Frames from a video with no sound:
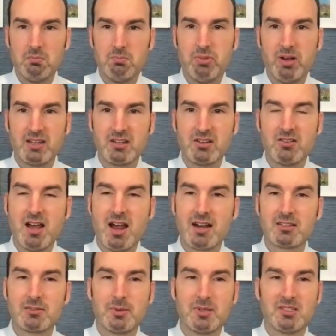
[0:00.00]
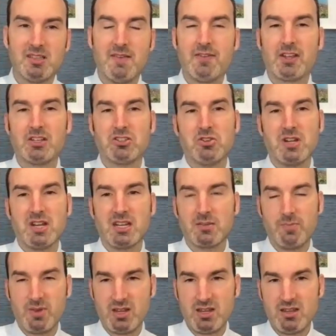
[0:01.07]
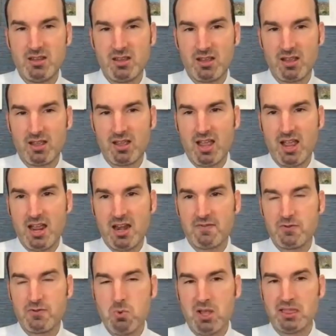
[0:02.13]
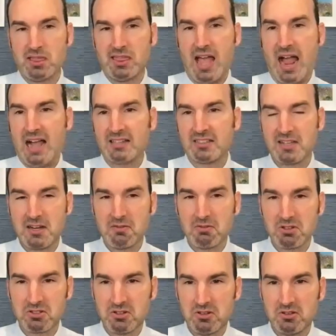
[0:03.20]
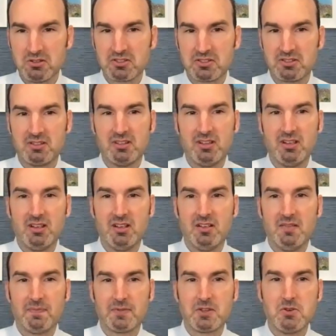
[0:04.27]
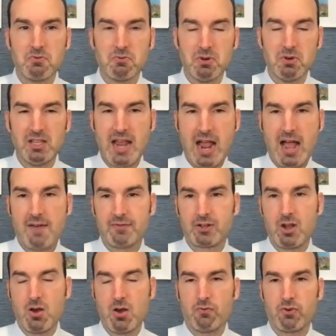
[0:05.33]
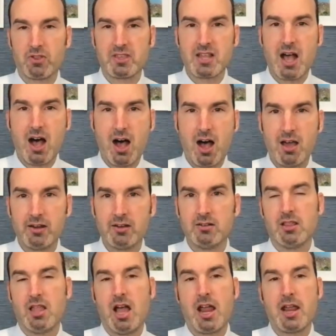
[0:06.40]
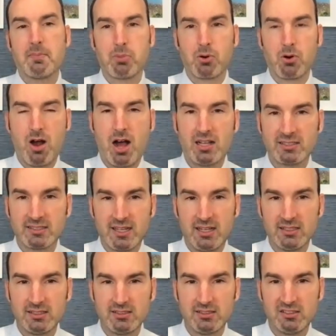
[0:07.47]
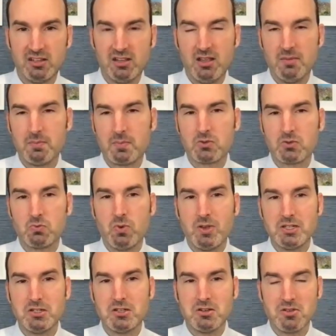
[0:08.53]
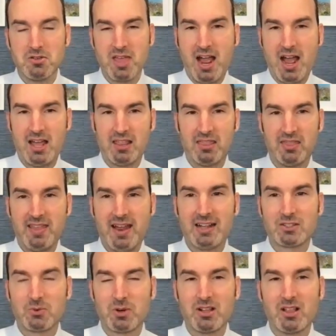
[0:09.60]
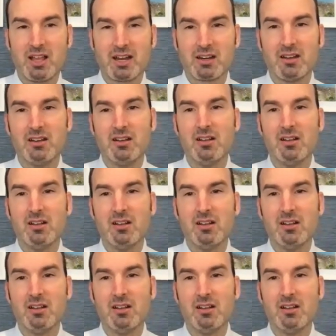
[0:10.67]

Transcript: but you're not as specific as you need to be. And if you want lasting results, you really have to go for the underlying process because when you do that, that's where you're like,